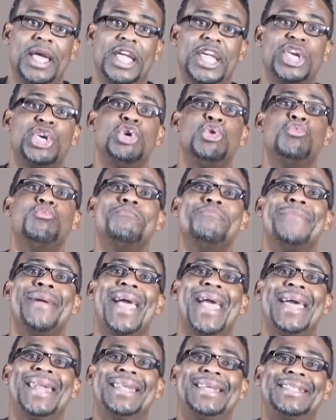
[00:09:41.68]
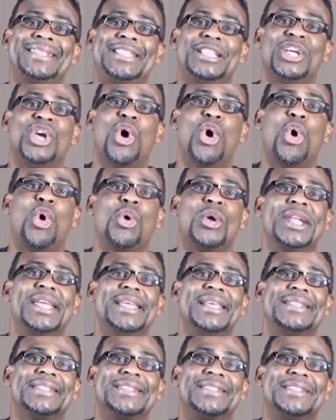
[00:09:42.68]
humanity on
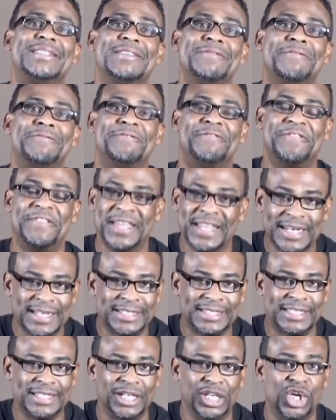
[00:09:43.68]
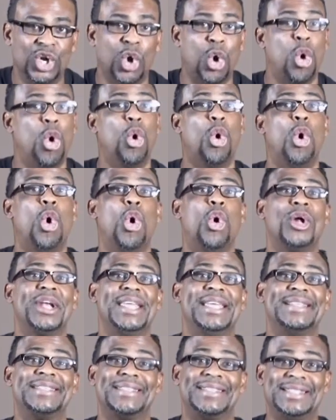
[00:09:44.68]
his divinity or on
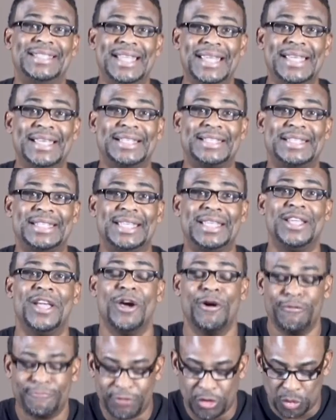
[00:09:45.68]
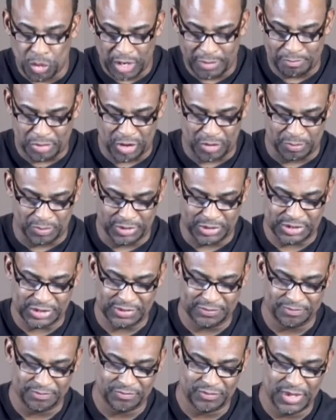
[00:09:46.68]
his deity. For what purpose?
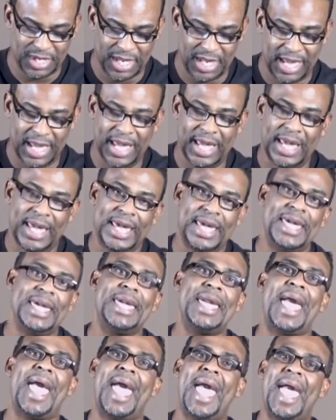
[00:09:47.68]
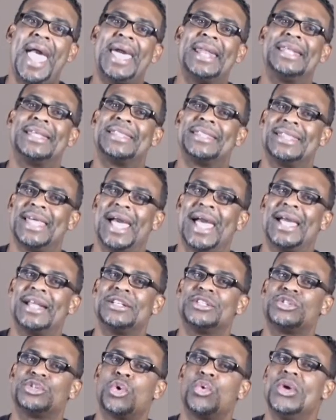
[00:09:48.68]
He added
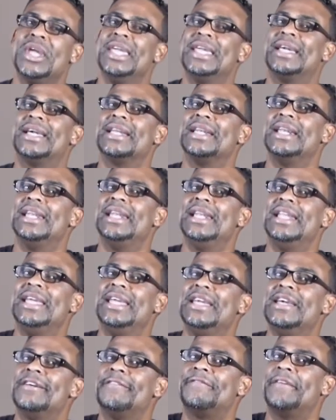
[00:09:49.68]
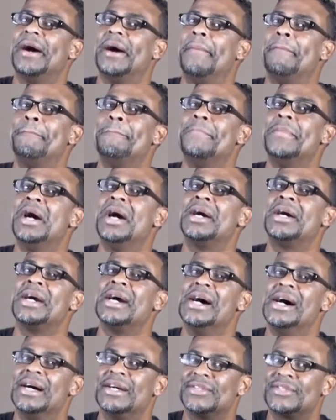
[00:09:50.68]
that so he could live among
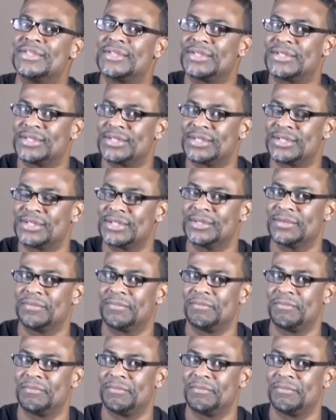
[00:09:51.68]
us.